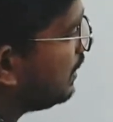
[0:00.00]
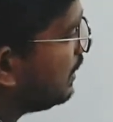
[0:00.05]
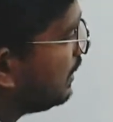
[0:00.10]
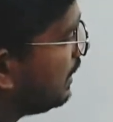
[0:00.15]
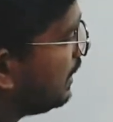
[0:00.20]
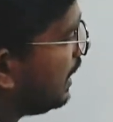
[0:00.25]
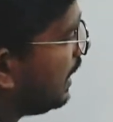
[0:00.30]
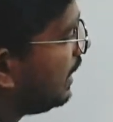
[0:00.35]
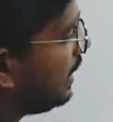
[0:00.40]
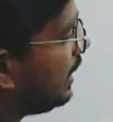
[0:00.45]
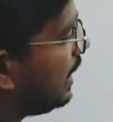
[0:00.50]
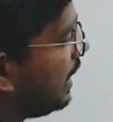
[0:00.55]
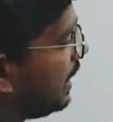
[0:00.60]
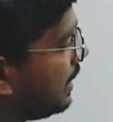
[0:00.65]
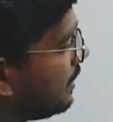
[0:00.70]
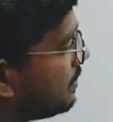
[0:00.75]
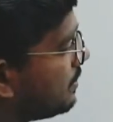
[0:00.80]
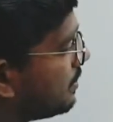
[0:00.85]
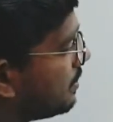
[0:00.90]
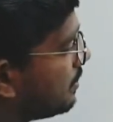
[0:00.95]
10
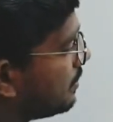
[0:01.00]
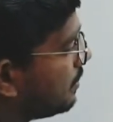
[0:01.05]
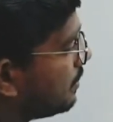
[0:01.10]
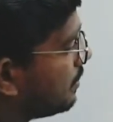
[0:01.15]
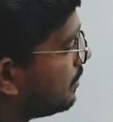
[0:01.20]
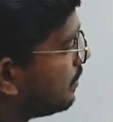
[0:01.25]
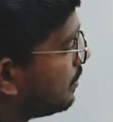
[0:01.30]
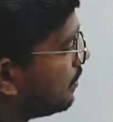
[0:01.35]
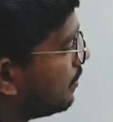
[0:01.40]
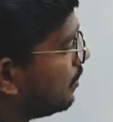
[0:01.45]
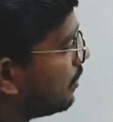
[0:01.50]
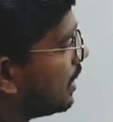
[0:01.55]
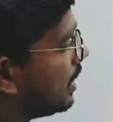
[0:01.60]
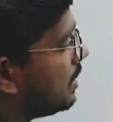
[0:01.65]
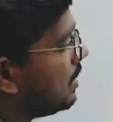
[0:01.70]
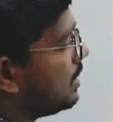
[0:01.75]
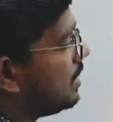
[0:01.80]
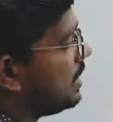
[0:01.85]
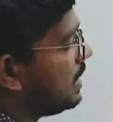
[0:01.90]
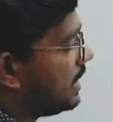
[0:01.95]
days,
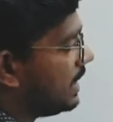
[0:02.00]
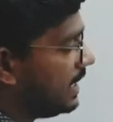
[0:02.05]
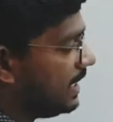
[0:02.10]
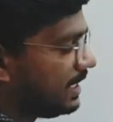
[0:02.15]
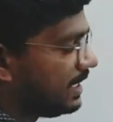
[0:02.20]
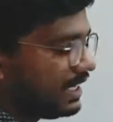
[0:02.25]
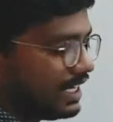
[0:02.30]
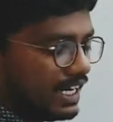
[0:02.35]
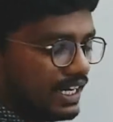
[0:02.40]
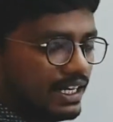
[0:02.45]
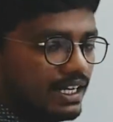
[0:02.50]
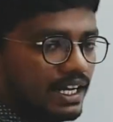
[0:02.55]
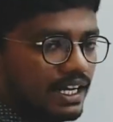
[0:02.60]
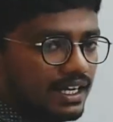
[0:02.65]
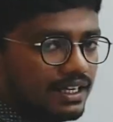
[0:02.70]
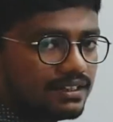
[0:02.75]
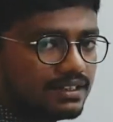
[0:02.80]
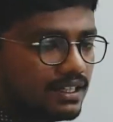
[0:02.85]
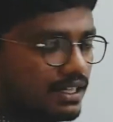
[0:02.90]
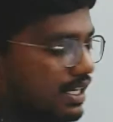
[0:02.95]
okay, in 10
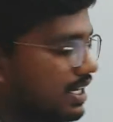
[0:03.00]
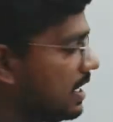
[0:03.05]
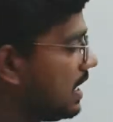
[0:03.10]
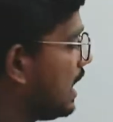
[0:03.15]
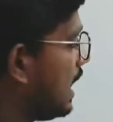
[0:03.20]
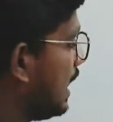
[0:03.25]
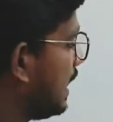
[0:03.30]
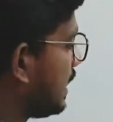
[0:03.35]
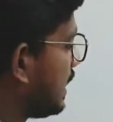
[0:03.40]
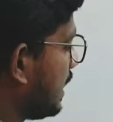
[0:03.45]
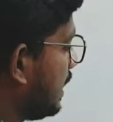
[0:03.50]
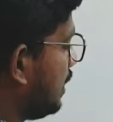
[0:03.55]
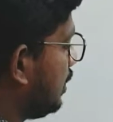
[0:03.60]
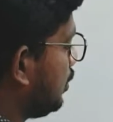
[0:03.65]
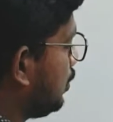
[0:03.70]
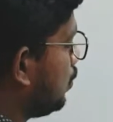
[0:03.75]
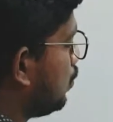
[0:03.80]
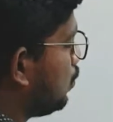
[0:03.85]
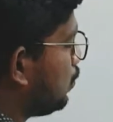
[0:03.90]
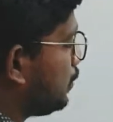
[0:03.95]
days I
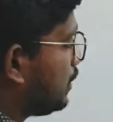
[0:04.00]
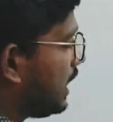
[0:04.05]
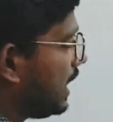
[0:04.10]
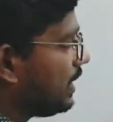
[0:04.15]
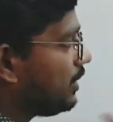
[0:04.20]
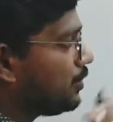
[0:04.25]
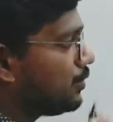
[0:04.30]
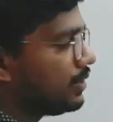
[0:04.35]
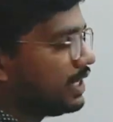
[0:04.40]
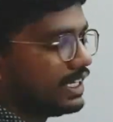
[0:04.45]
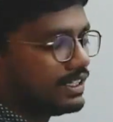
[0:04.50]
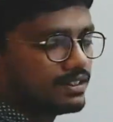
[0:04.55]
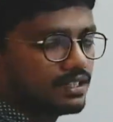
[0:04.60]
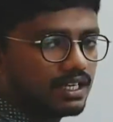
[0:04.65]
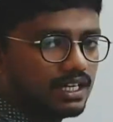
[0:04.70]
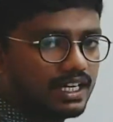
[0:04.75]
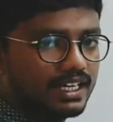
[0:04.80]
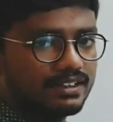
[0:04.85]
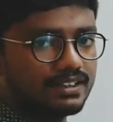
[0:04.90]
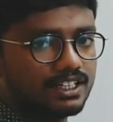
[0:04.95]
can do 10 units.
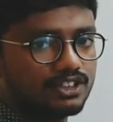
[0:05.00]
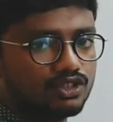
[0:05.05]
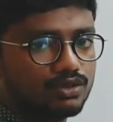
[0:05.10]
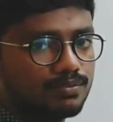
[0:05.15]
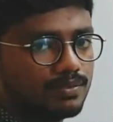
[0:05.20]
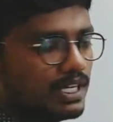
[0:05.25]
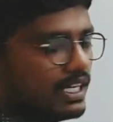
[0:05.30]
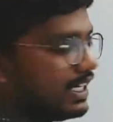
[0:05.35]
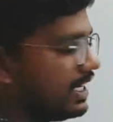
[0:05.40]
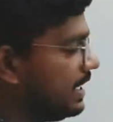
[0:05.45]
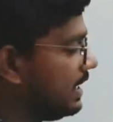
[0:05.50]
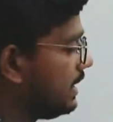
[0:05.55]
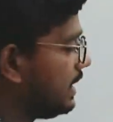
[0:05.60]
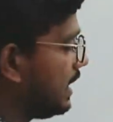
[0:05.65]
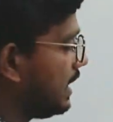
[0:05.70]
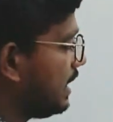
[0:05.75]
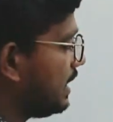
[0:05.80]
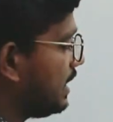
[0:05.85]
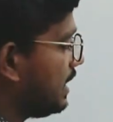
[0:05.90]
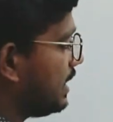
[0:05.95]
Let us assume that in
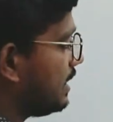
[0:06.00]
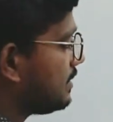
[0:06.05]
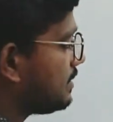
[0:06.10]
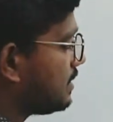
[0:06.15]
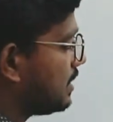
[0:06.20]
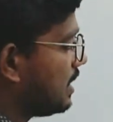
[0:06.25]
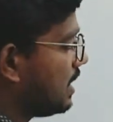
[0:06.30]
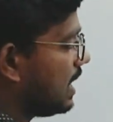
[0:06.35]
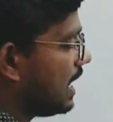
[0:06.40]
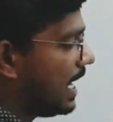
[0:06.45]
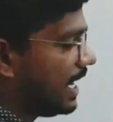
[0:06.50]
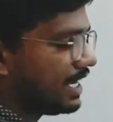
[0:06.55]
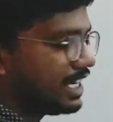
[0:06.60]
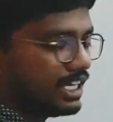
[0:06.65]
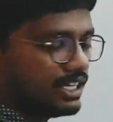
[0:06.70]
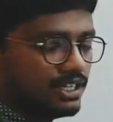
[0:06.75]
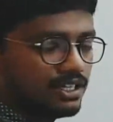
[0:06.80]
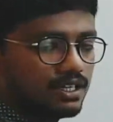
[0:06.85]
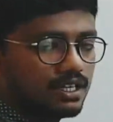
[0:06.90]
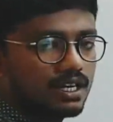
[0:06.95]
10 days I
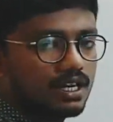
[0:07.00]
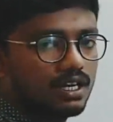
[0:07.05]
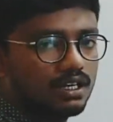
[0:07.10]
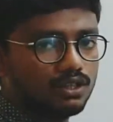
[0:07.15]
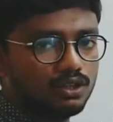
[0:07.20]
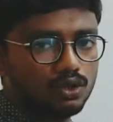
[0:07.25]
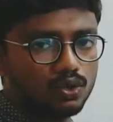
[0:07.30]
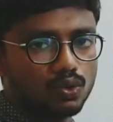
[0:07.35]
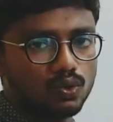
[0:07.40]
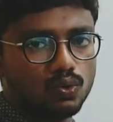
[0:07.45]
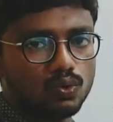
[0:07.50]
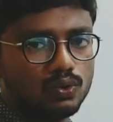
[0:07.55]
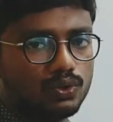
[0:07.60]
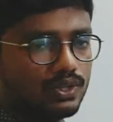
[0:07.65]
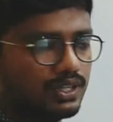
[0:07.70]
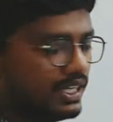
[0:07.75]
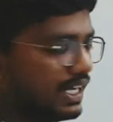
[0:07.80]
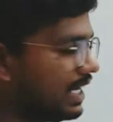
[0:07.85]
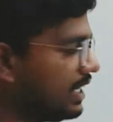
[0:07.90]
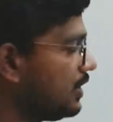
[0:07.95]
can
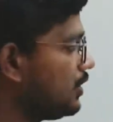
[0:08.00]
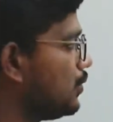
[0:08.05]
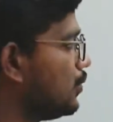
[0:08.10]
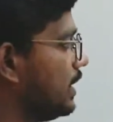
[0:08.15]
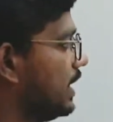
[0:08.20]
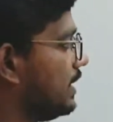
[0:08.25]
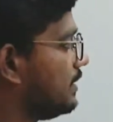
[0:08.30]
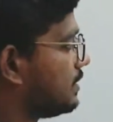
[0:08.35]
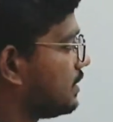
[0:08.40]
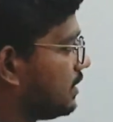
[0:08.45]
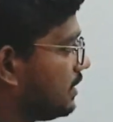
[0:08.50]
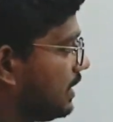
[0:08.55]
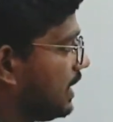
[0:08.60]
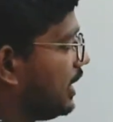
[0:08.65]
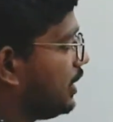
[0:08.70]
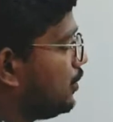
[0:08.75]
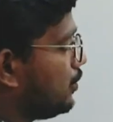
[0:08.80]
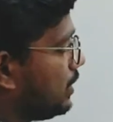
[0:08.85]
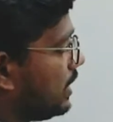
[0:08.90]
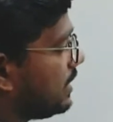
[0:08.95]
do 10
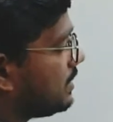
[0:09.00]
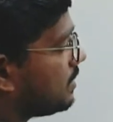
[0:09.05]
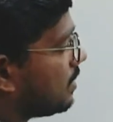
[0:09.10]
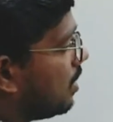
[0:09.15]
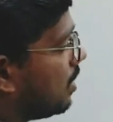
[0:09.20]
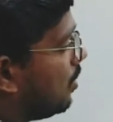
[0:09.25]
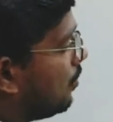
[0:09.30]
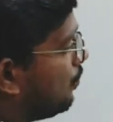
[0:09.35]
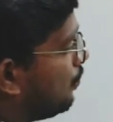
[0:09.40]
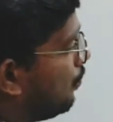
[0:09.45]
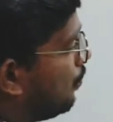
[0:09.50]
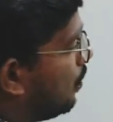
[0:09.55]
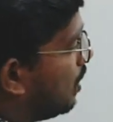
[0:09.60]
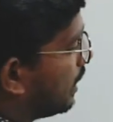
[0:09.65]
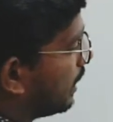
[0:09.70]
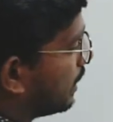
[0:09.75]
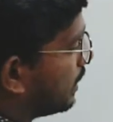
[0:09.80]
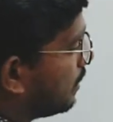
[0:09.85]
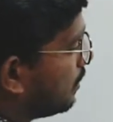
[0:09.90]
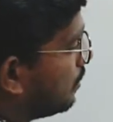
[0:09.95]
units of
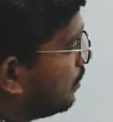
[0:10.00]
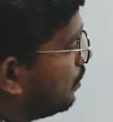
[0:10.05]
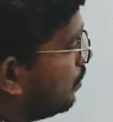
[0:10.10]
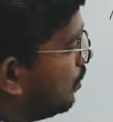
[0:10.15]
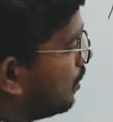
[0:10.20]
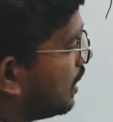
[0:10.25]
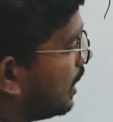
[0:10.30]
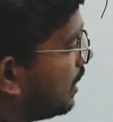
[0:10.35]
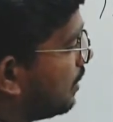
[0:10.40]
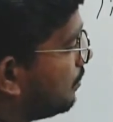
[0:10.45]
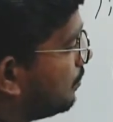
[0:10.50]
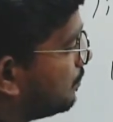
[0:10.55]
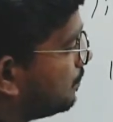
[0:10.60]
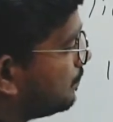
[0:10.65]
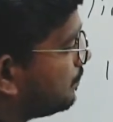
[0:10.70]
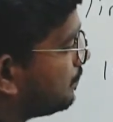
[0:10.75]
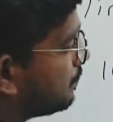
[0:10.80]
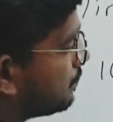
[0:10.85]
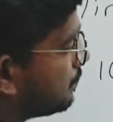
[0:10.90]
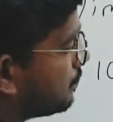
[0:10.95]
work. Okay,
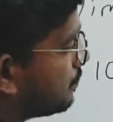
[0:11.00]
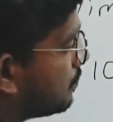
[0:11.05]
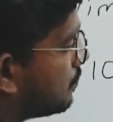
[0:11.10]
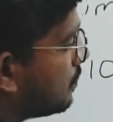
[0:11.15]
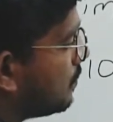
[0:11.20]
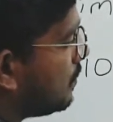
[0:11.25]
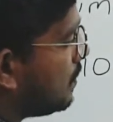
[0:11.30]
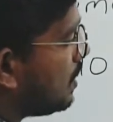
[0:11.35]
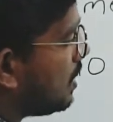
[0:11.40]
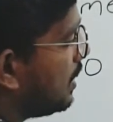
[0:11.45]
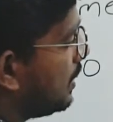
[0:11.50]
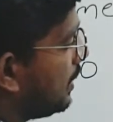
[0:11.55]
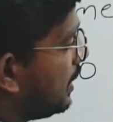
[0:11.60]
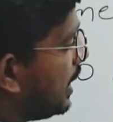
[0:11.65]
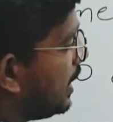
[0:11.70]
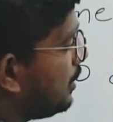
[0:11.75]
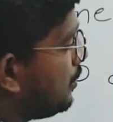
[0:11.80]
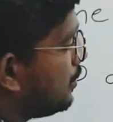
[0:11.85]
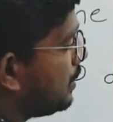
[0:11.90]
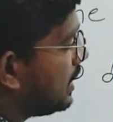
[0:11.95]

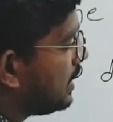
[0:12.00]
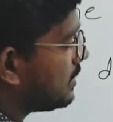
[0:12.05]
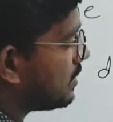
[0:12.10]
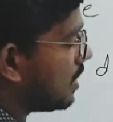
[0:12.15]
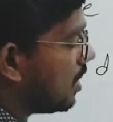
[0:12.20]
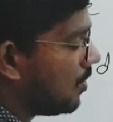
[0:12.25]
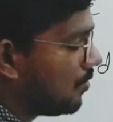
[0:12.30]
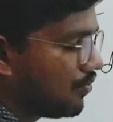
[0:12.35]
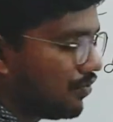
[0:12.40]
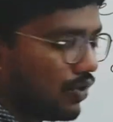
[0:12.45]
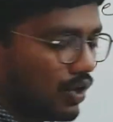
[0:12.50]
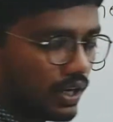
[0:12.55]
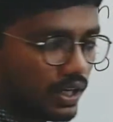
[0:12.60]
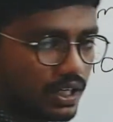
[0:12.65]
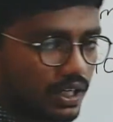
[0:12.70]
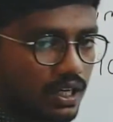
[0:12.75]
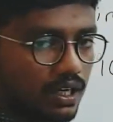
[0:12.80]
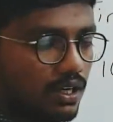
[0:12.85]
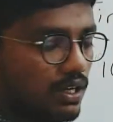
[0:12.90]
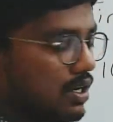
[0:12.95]
10 units of
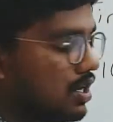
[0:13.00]
work.